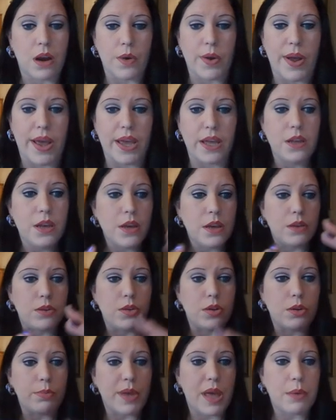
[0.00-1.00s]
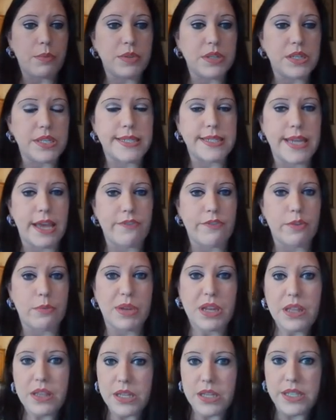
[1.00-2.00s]
All right. You'll be able to see
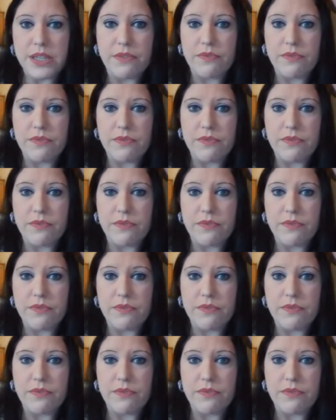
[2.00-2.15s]
everybody that's